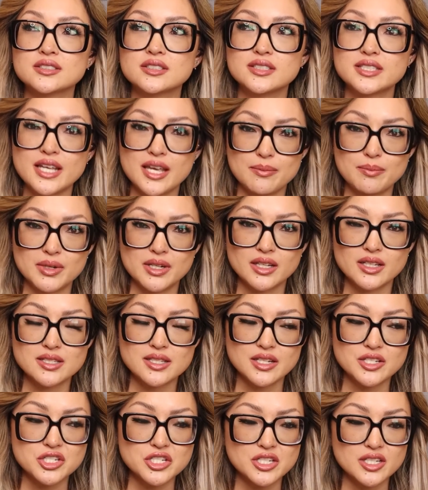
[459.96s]
the tape-in
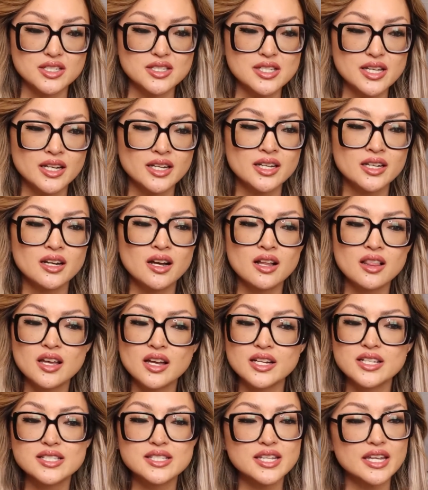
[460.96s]
extensions. And in all
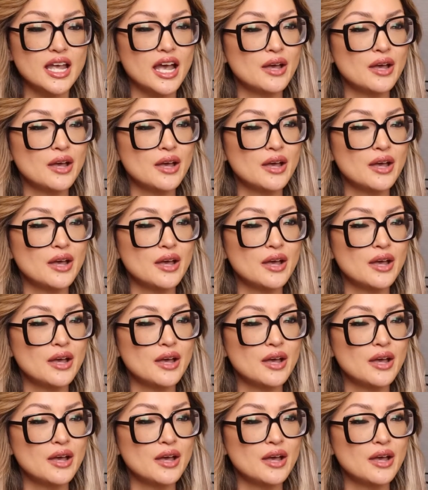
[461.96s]
honesty,